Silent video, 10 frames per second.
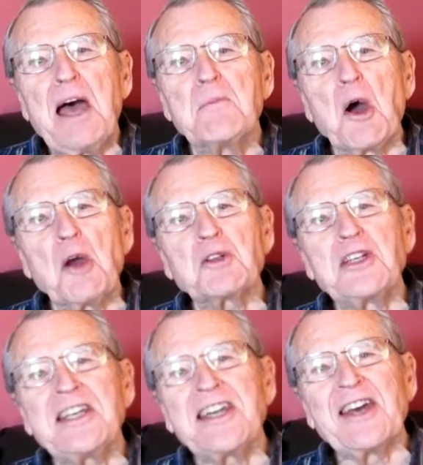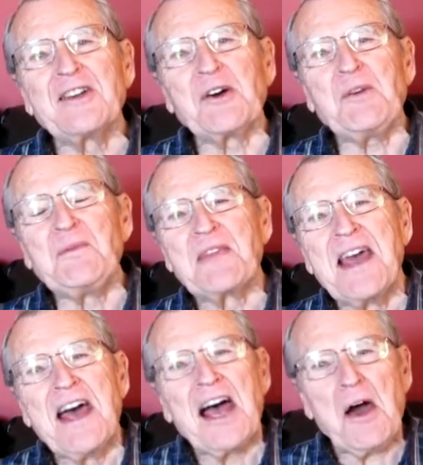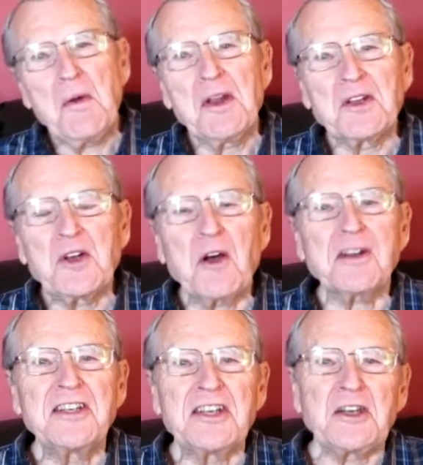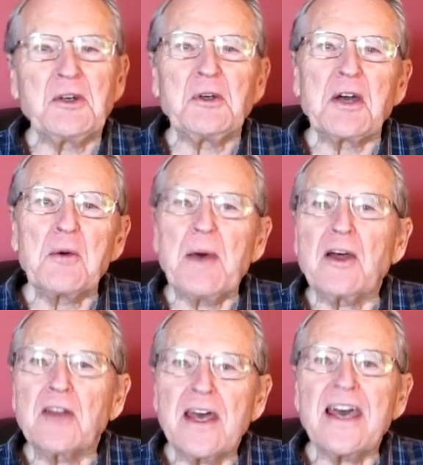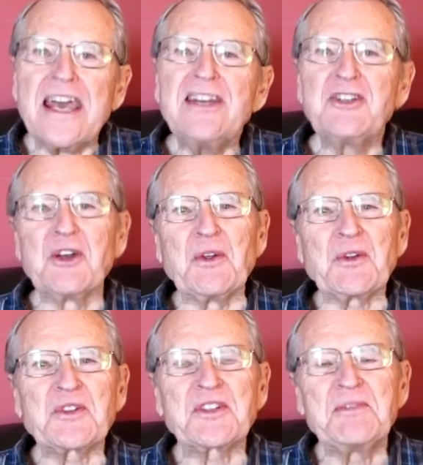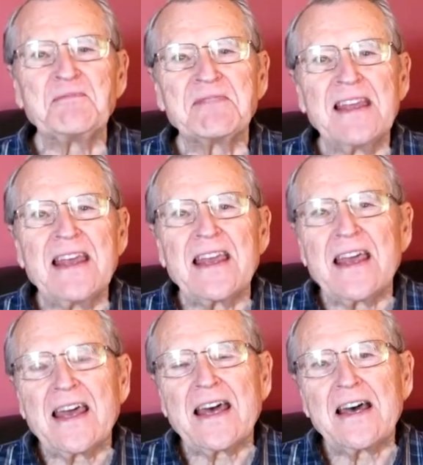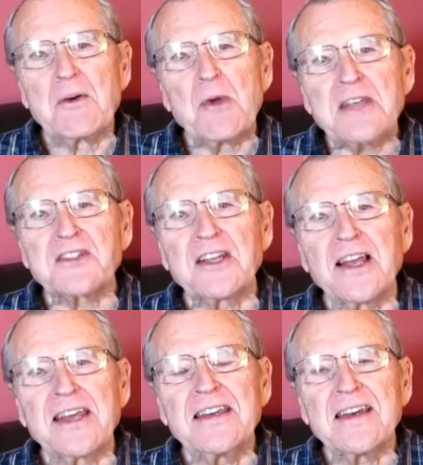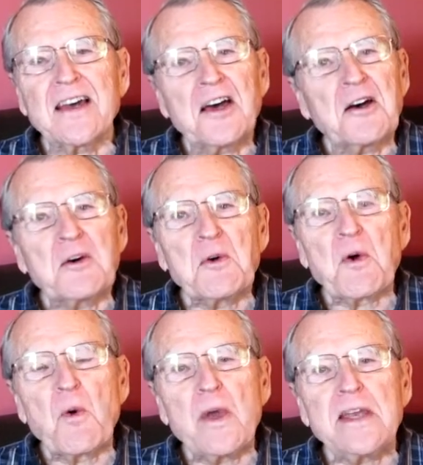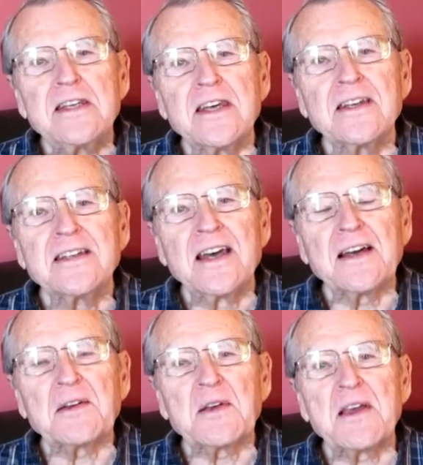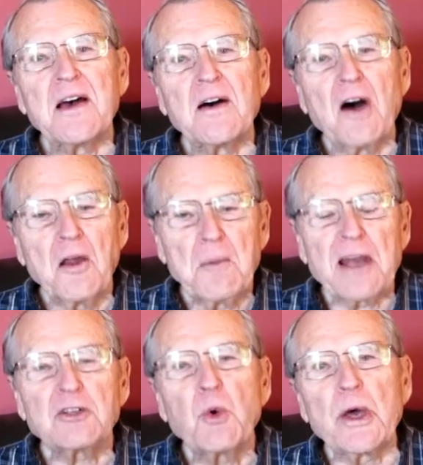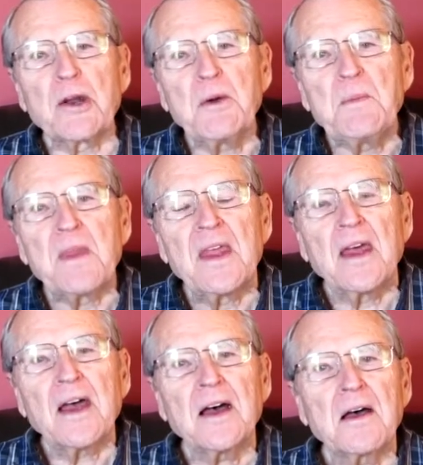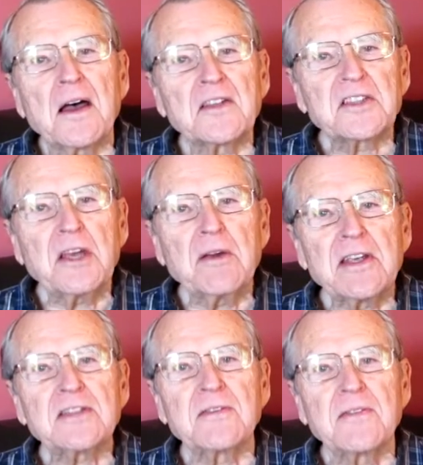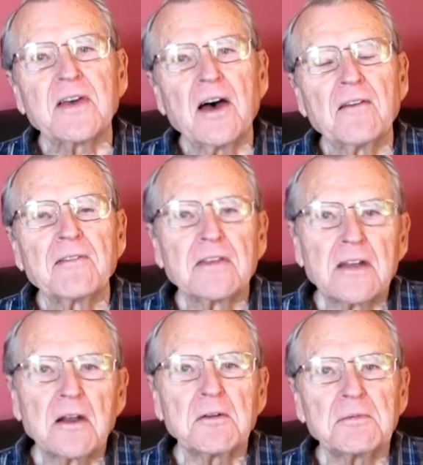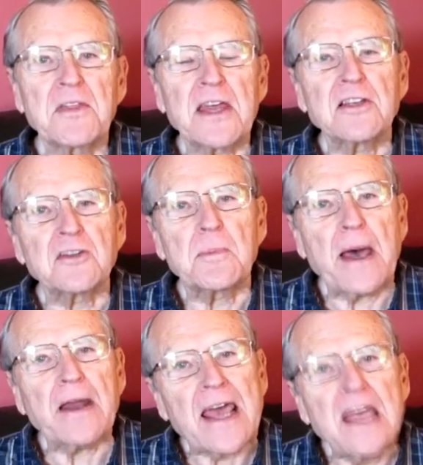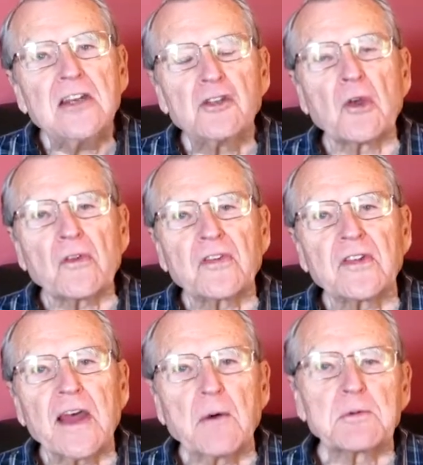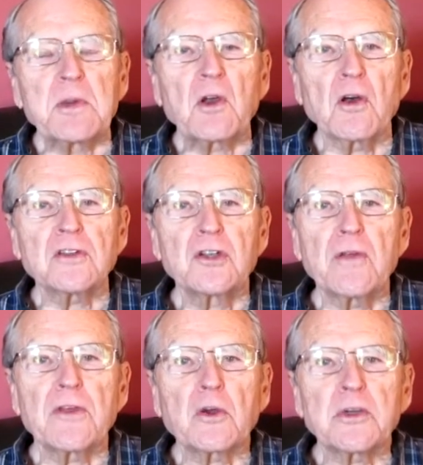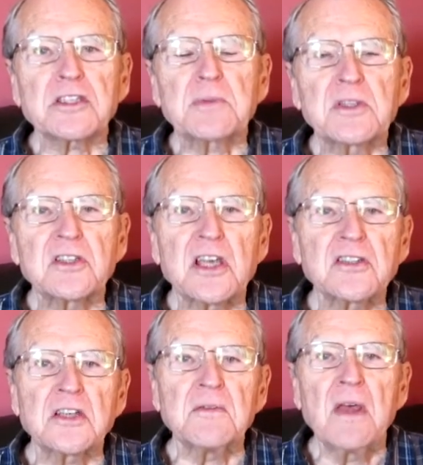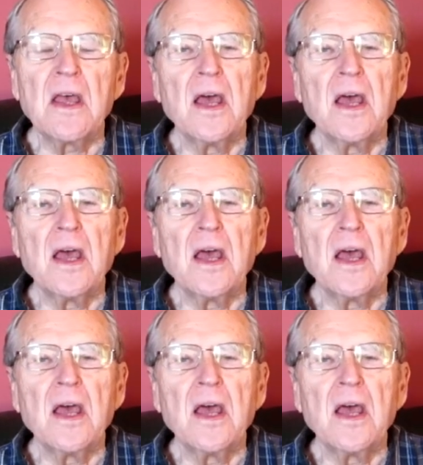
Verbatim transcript: I'm R.T. Kendall. I want to talk to you about angels. Recently, we did on my Twitter a series of little things about angels. That was because during the Christmas season,